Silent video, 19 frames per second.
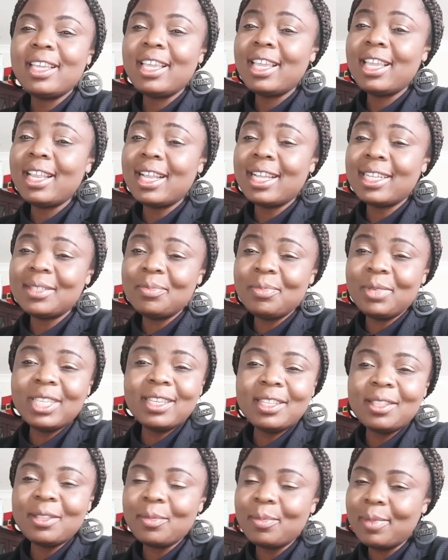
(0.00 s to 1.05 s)
it has been
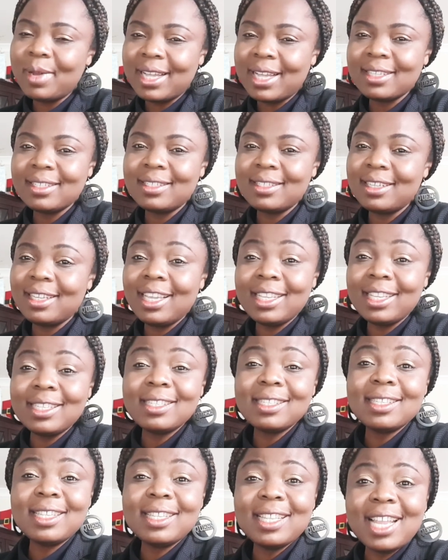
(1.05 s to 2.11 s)
in the past, it
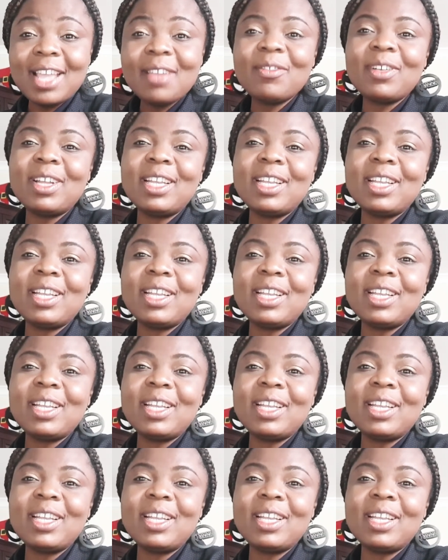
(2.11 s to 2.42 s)
is never